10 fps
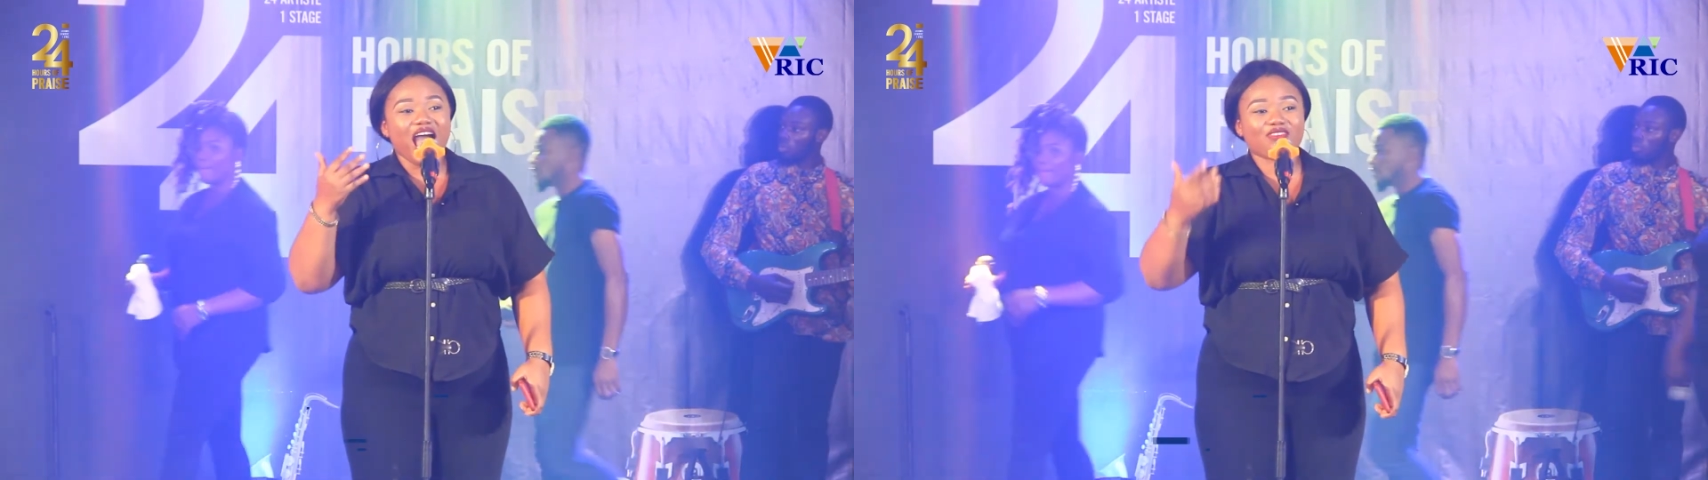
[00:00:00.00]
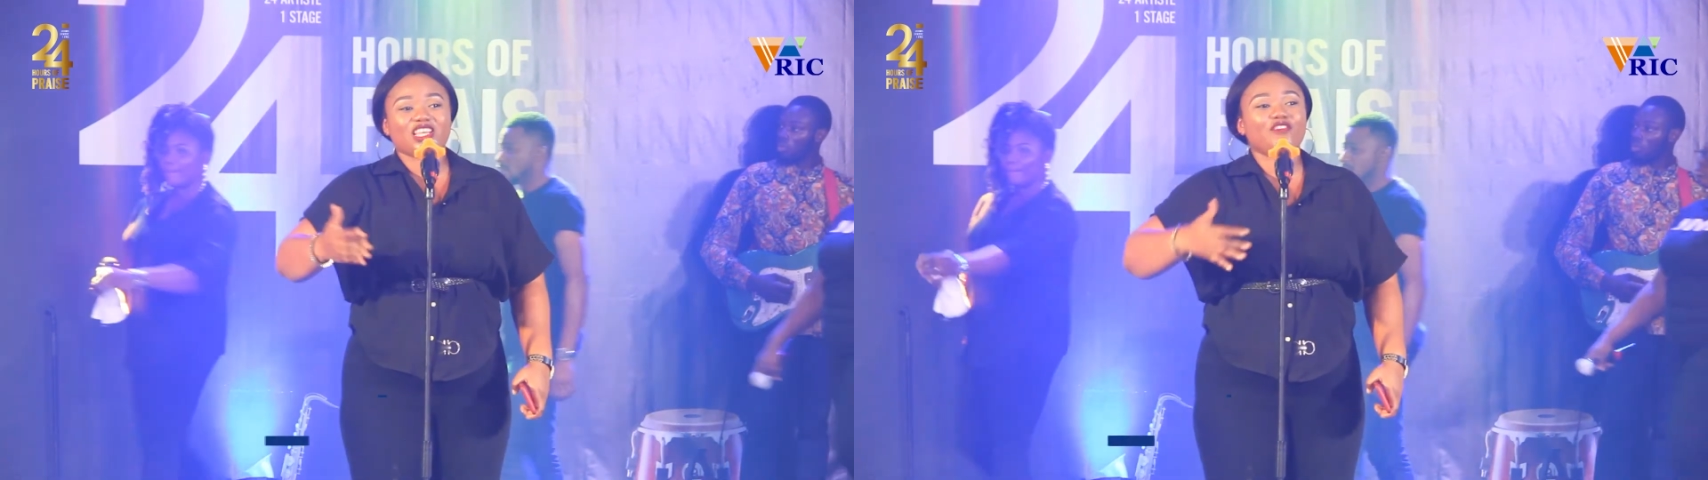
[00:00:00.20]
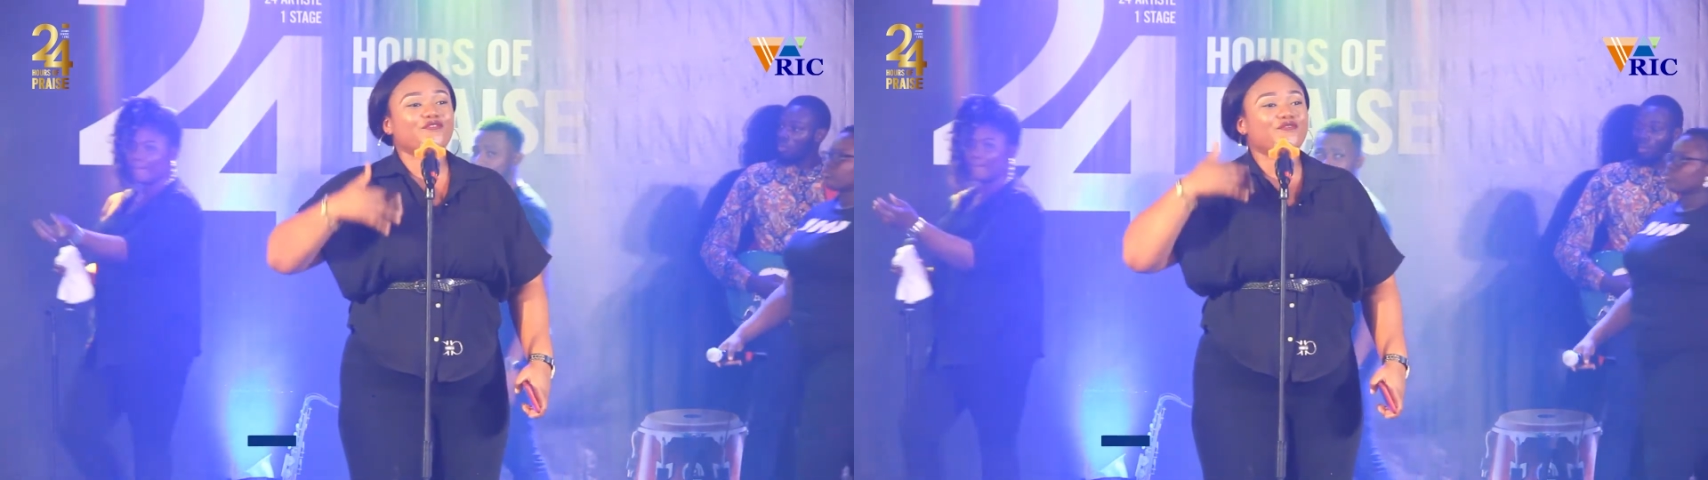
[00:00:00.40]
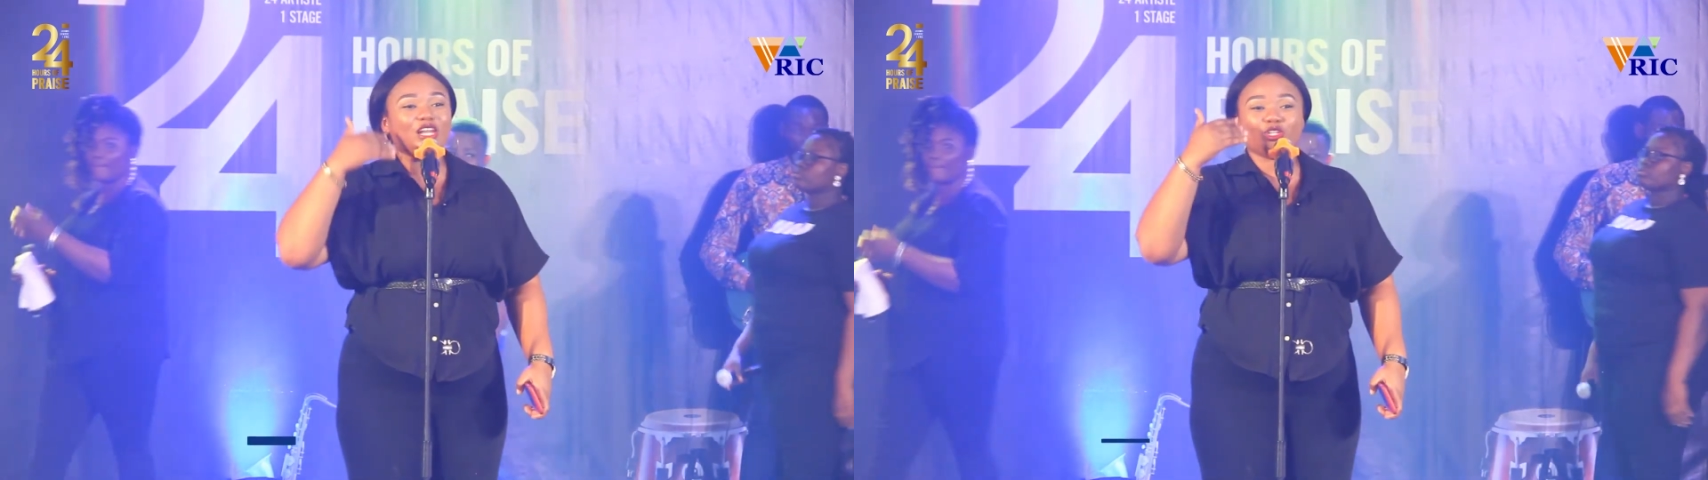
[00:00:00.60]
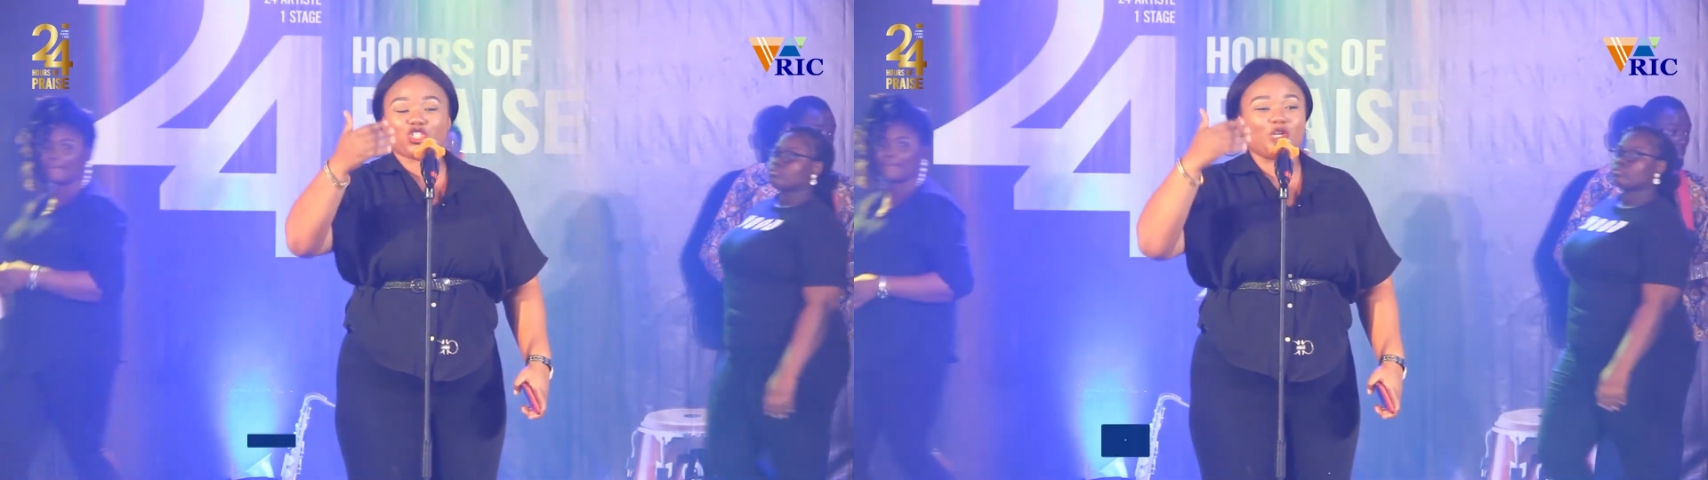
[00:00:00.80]
after
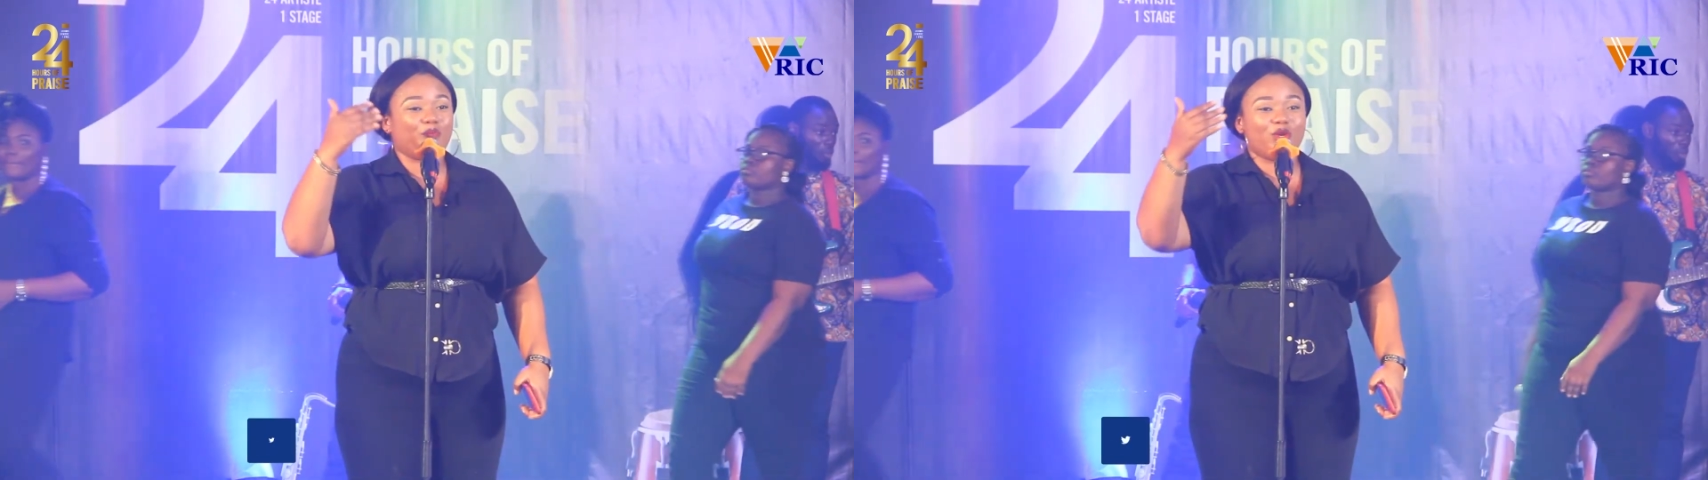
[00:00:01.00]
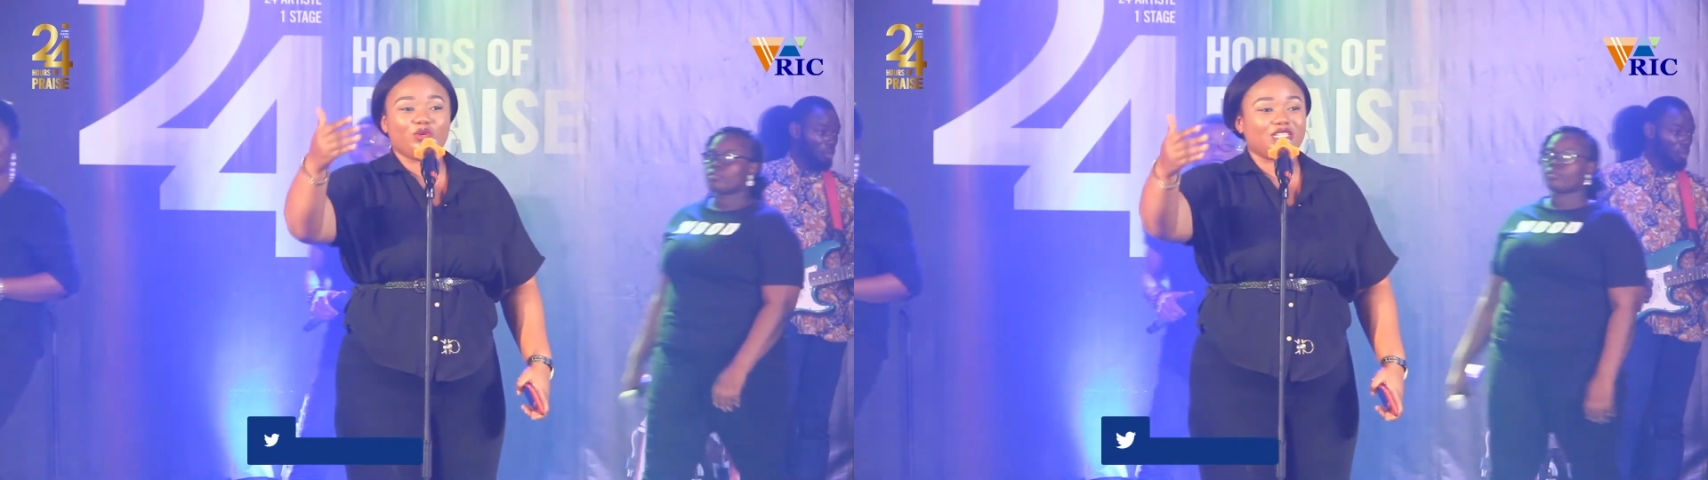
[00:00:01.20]
fellowshipping